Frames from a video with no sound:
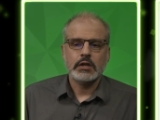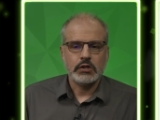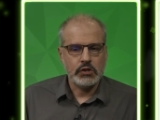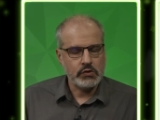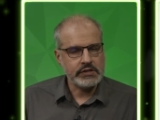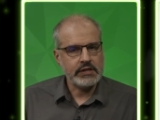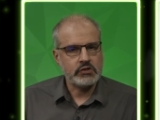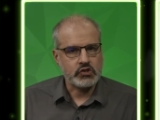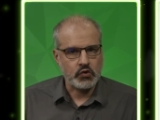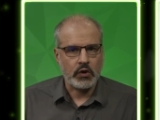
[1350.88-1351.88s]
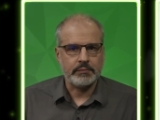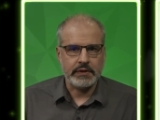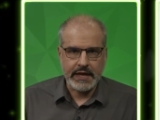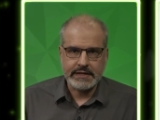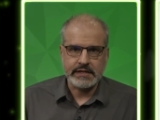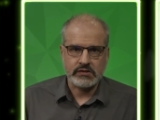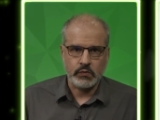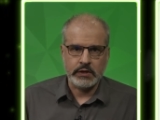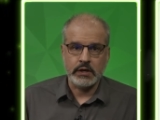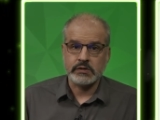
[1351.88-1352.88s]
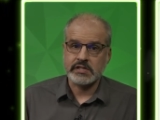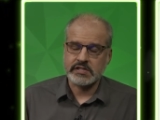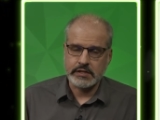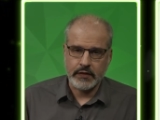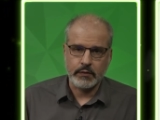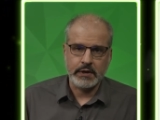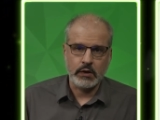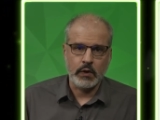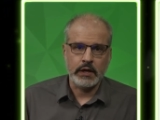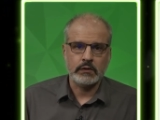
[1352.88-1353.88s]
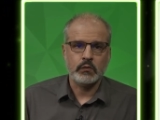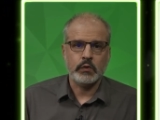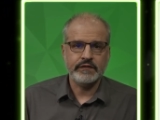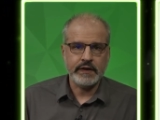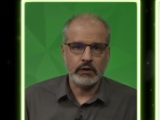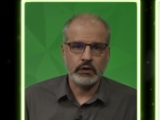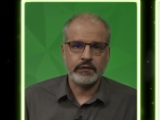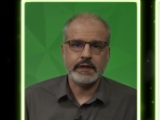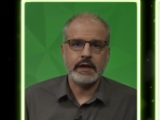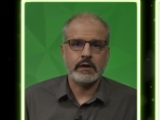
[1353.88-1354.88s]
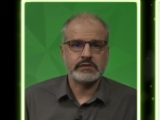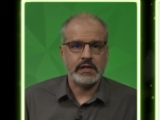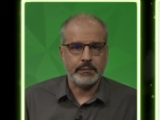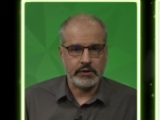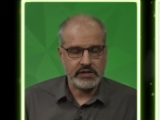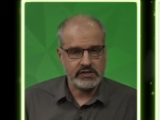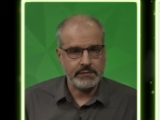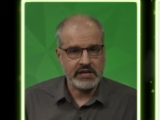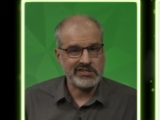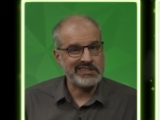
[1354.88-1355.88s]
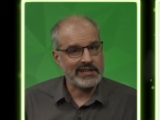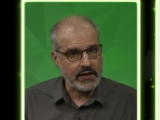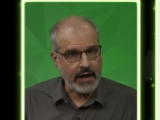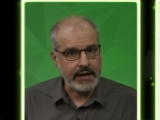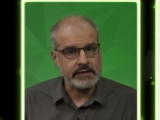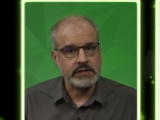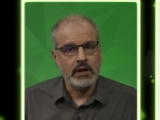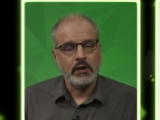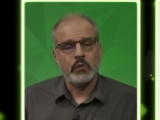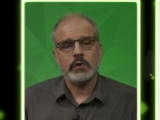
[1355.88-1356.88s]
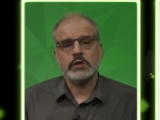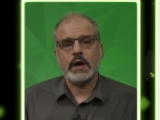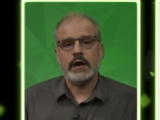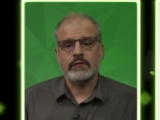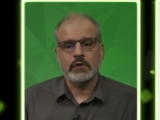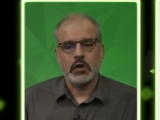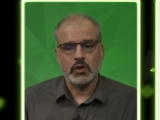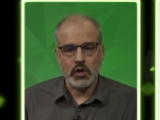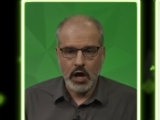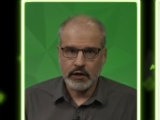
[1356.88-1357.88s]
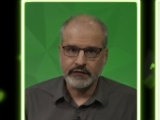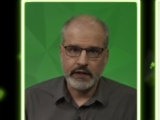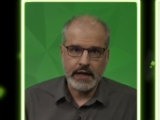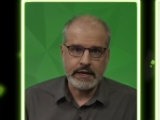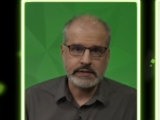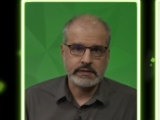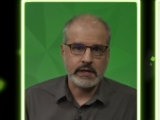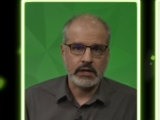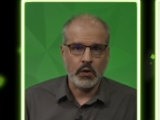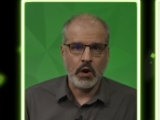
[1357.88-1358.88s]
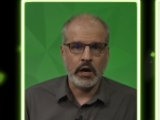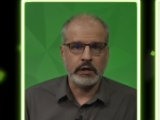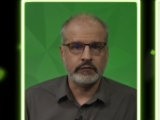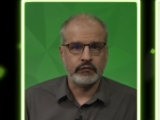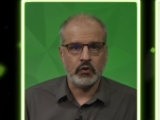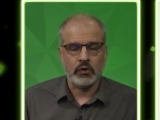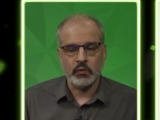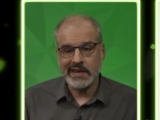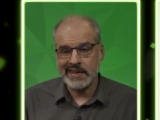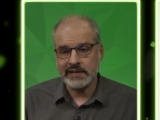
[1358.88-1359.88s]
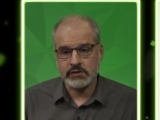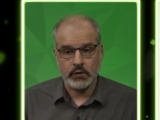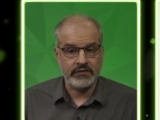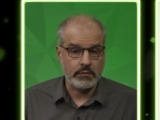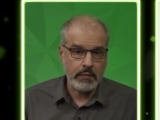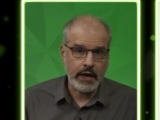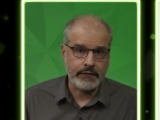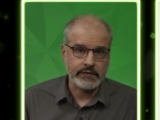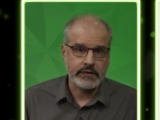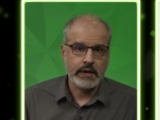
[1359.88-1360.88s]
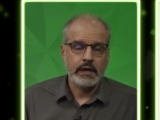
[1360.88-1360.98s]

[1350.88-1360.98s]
Using short playtest windows is another big one. We found over the years that participation declines when you have long flights that go on for weeks or even months.